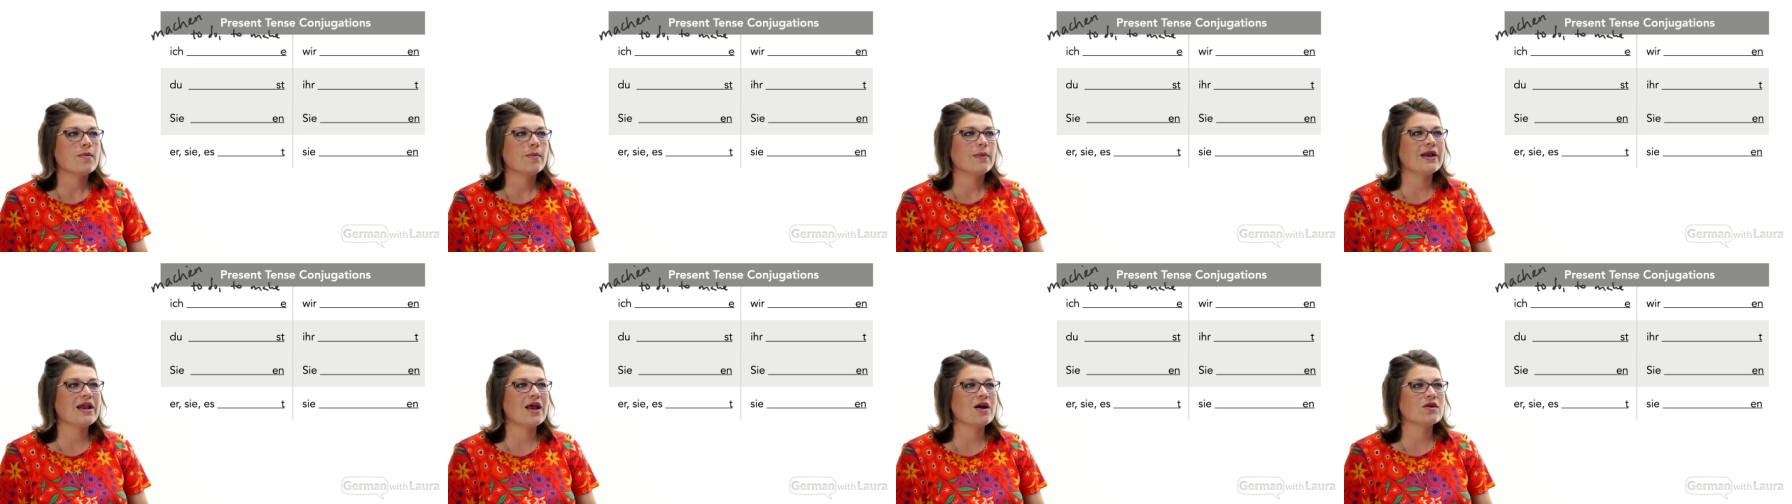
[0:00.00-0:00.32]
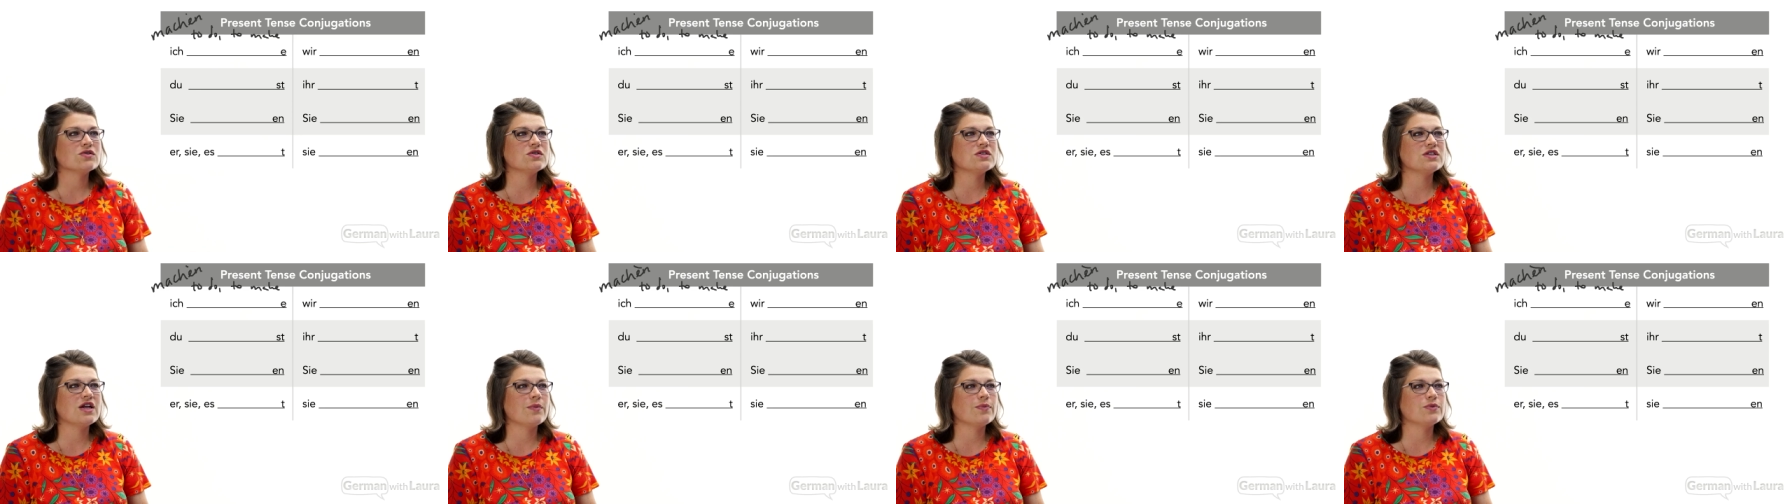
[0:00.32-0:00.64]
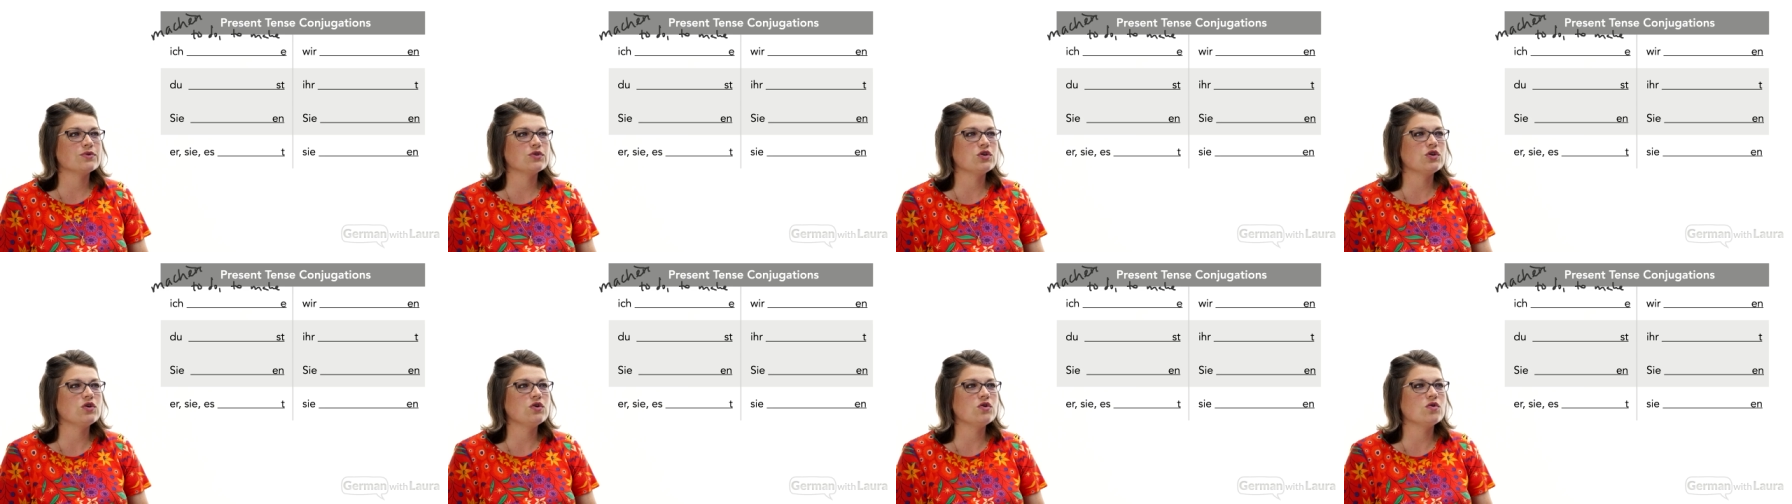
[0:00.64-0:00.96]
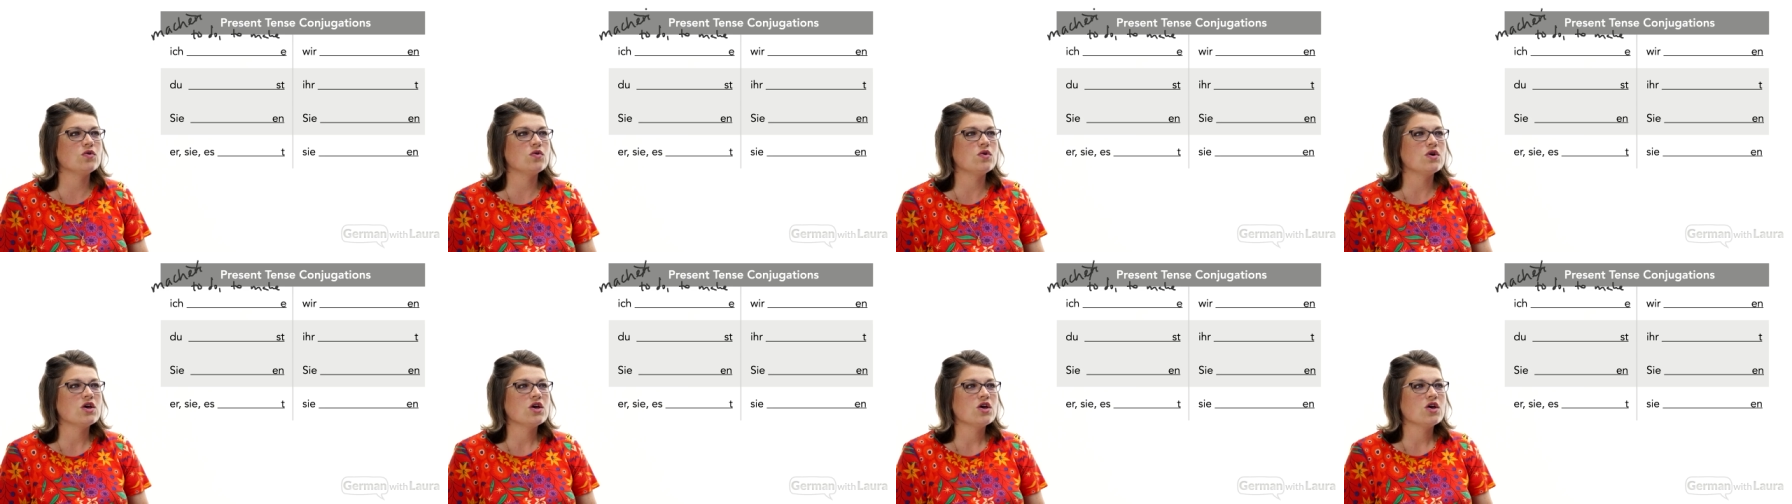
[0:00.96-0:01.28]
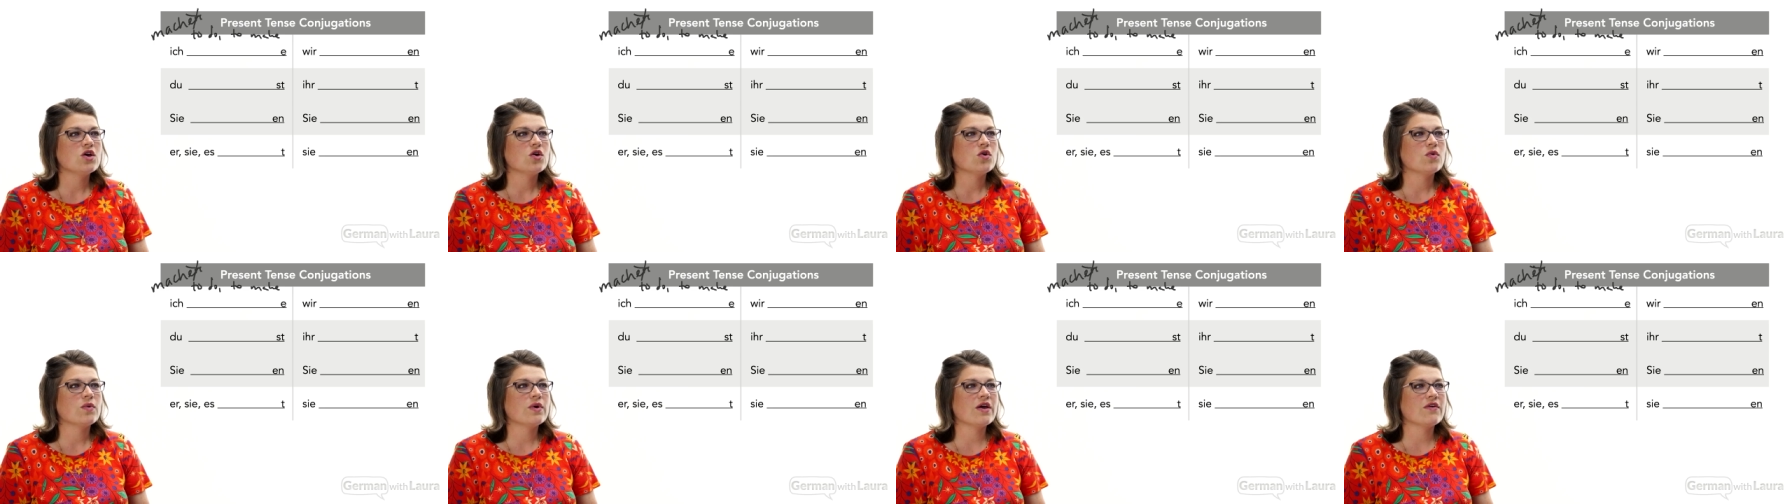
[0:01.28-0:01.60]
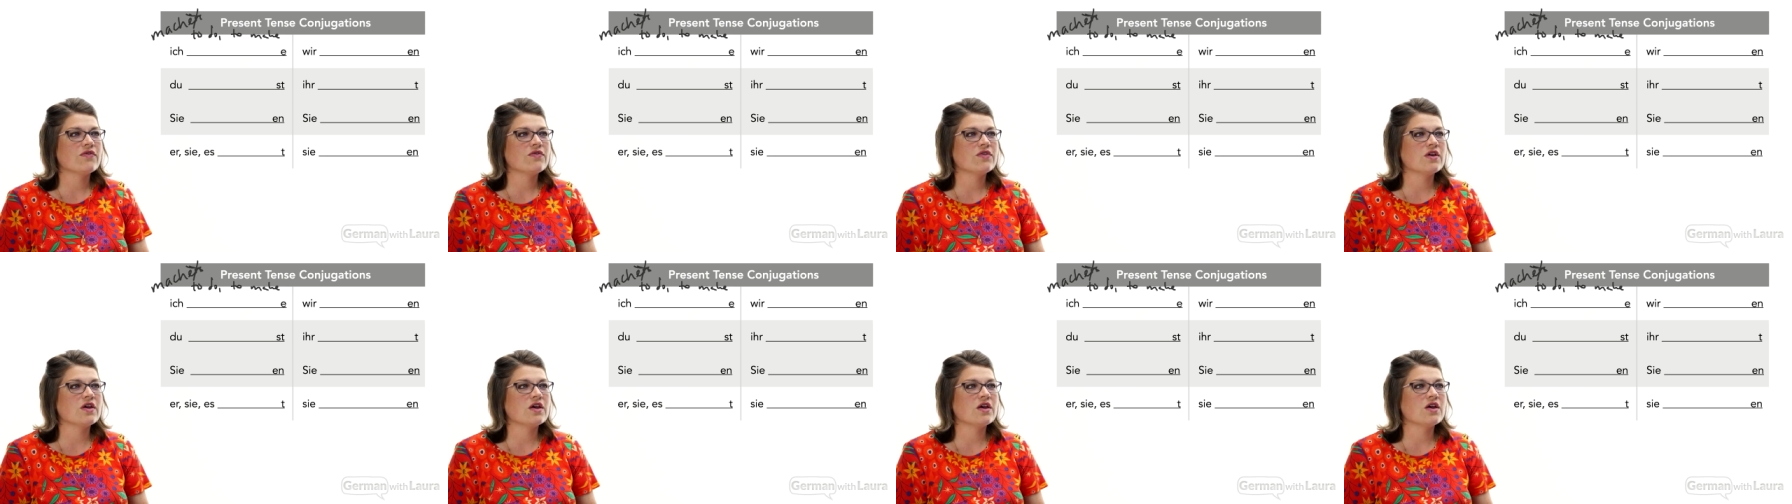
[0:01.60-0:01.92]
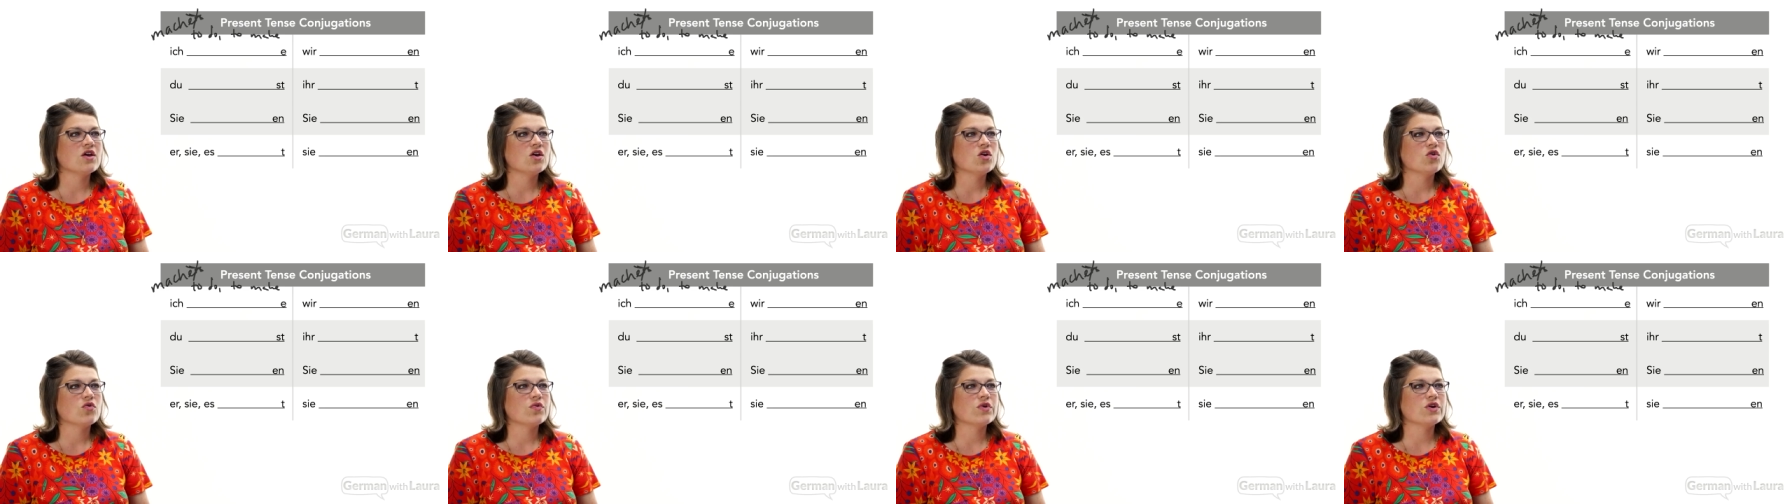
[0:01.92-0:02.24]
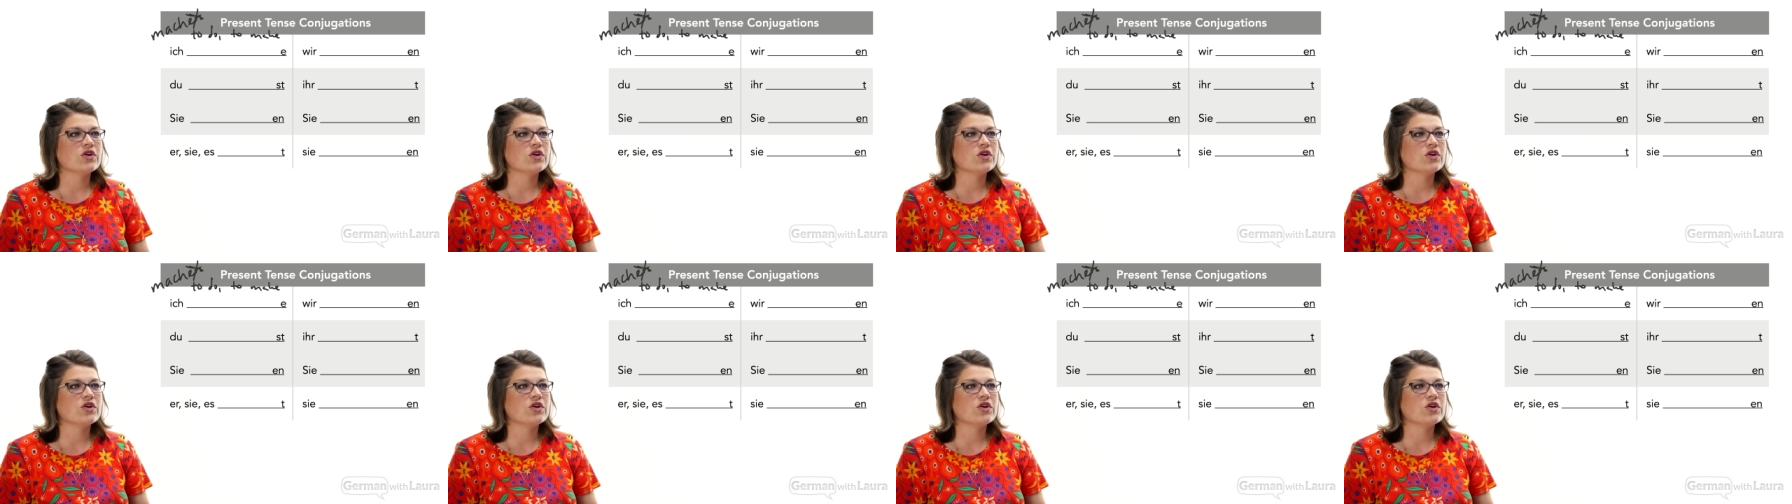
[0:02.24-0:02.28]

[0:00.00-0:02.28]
But now step two, we have to